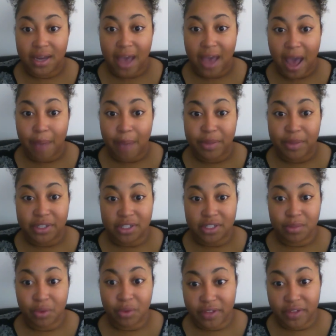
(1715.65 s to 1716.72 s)
happen
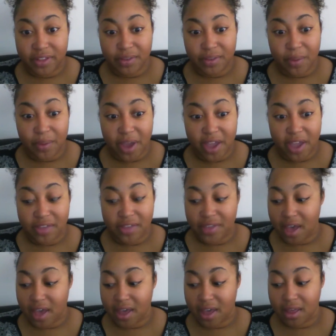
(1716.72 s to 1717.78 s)
smoothly the way
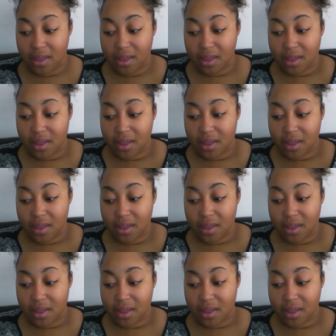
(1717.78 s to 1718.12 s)
that